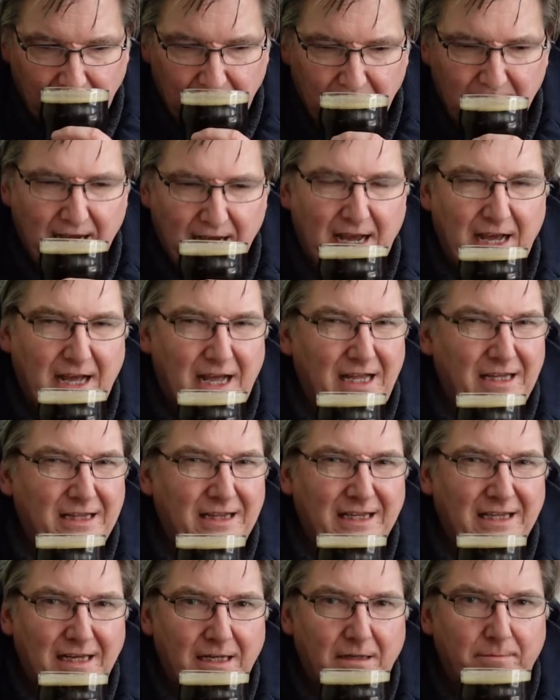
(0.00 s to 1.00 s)
Yeah, a
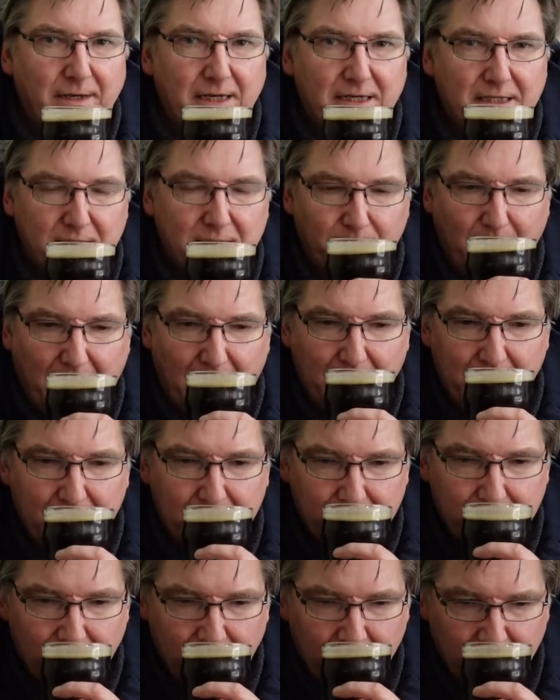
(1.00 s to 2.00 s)
little bit of
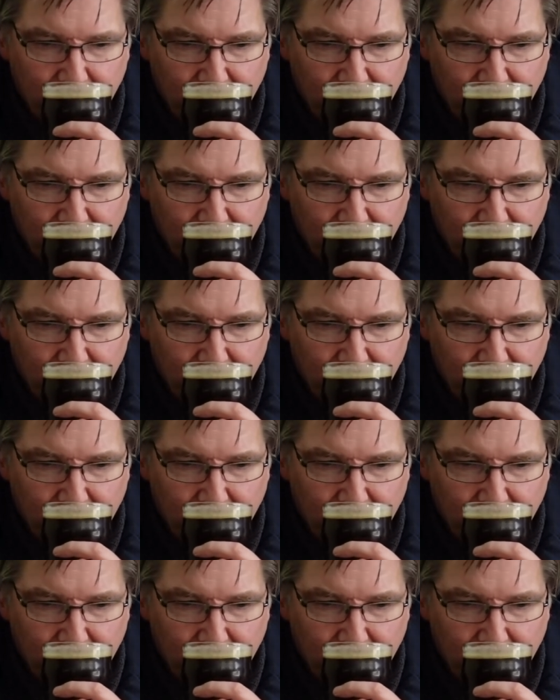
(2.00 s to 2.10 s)
spice,